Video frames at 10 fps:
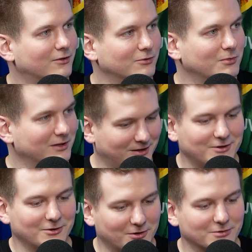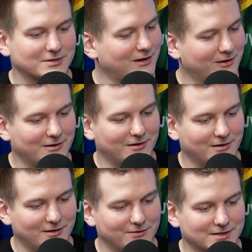€2 million
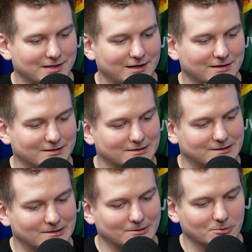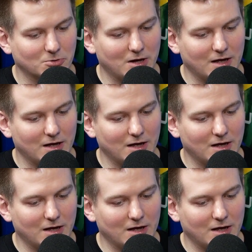all of a sudden. So